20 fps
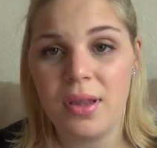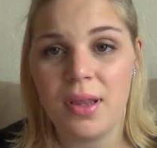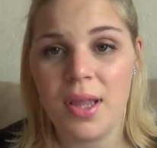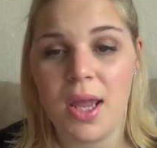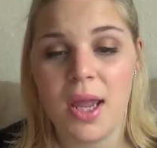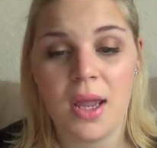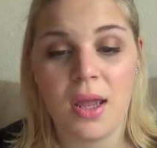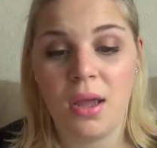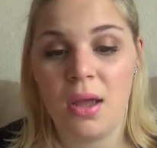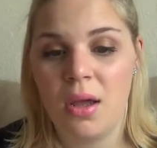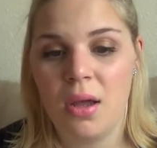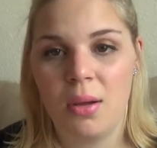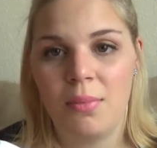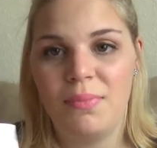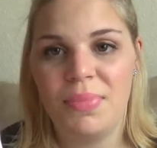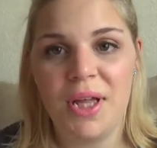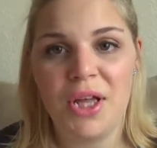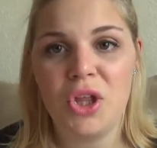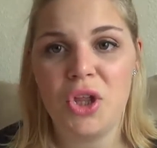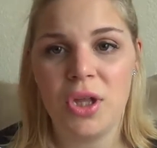to take
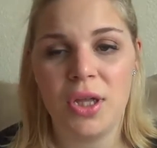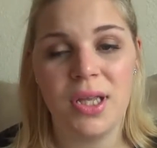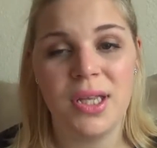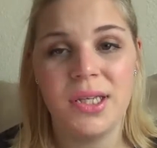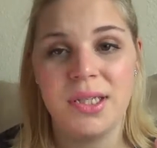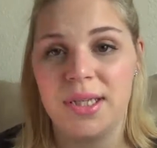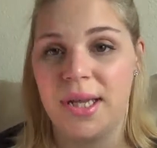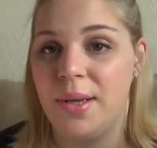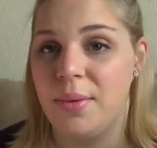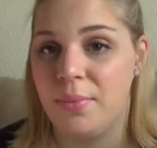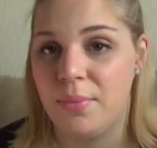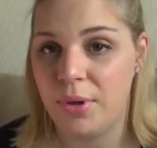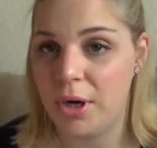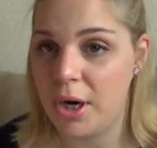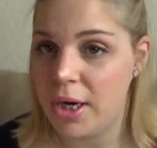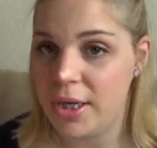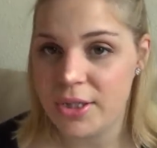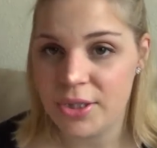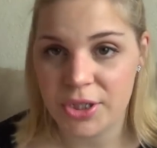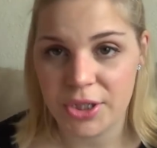blushes and
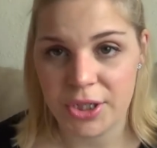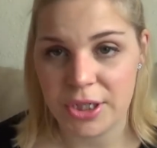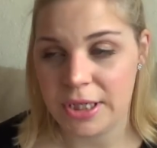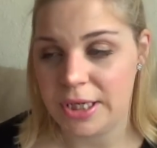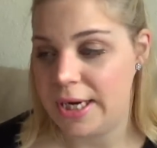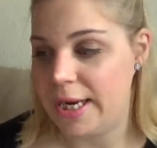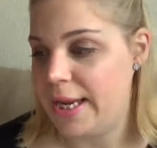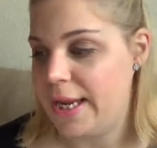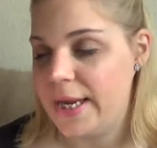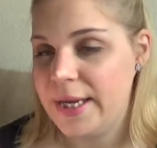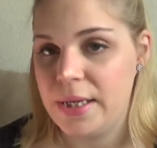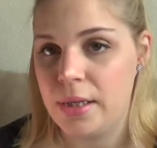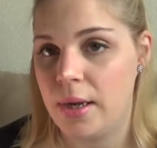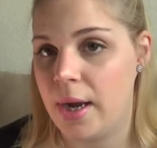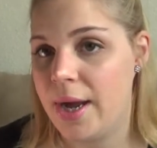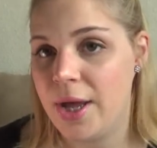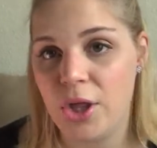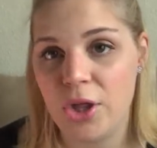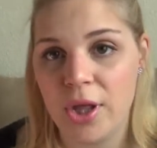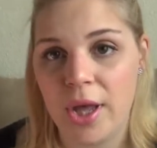bronzer and
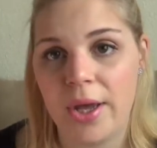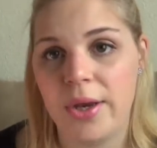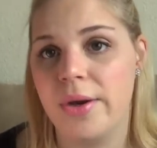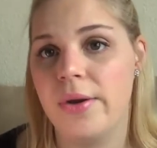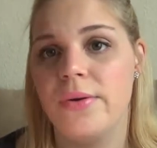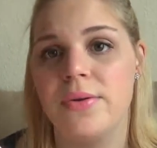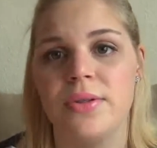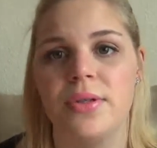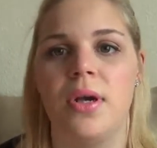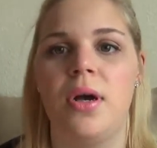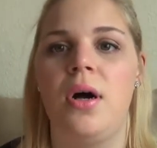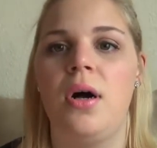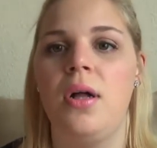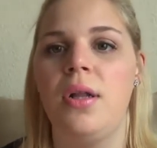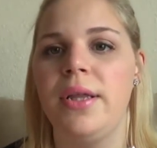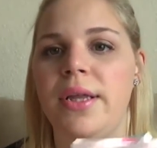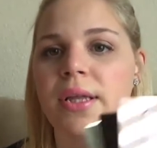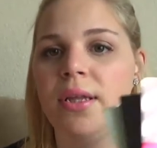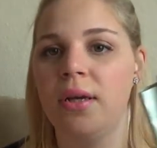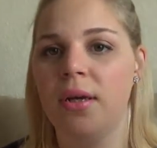eyeshadows
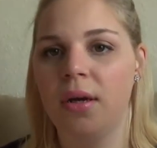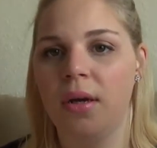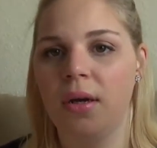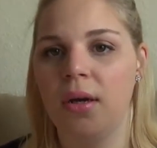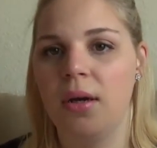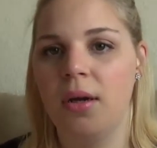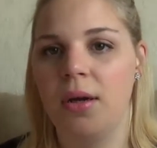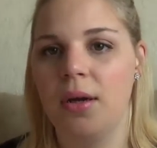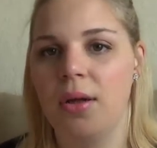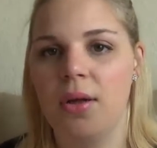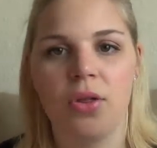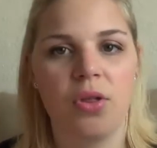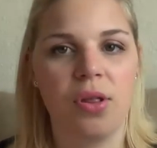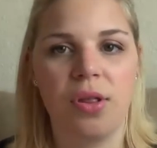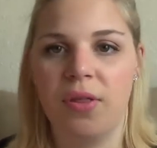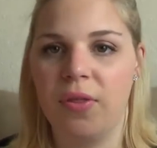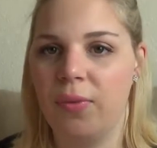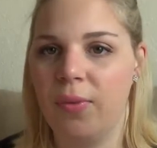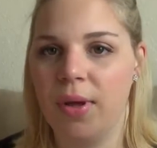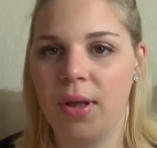all in
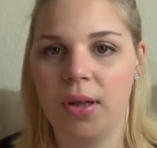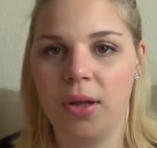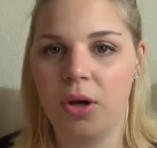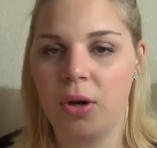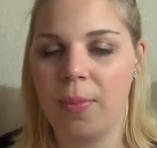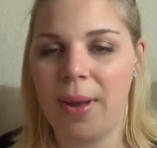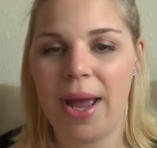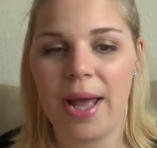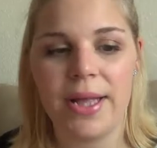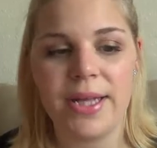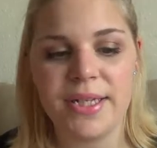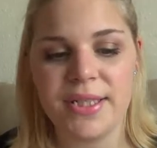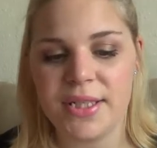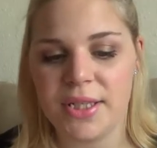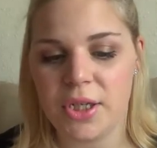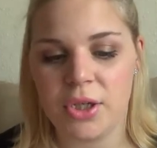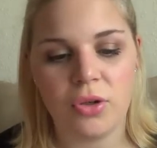just three little palettes.